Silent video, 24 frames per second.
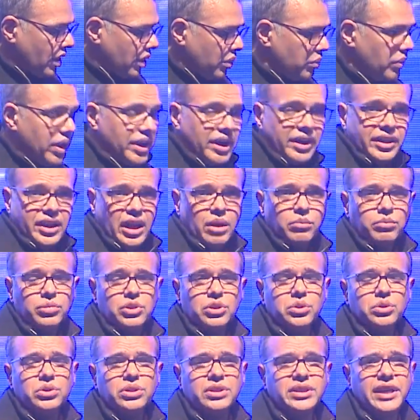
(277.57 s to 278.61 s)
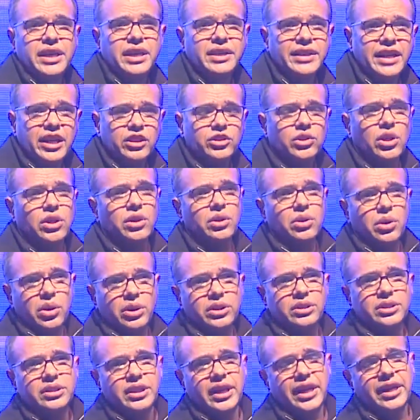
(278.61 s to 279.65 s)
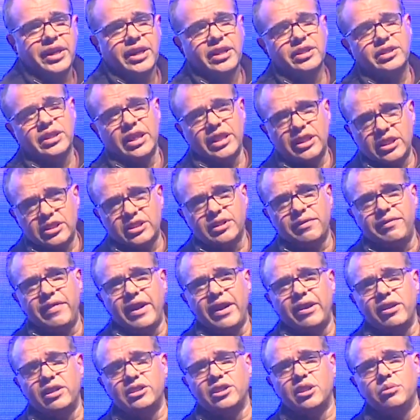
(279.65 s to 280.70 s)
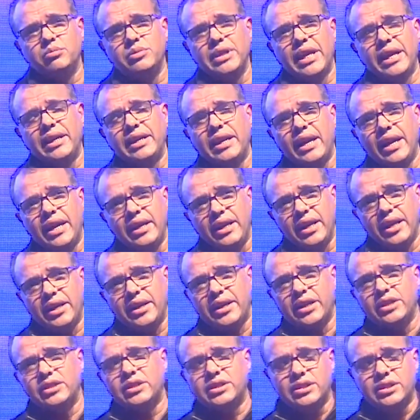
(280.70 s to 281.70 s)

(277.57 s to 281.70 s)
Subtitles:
when it comes to sale tax on goods, it is the federal subject, and it is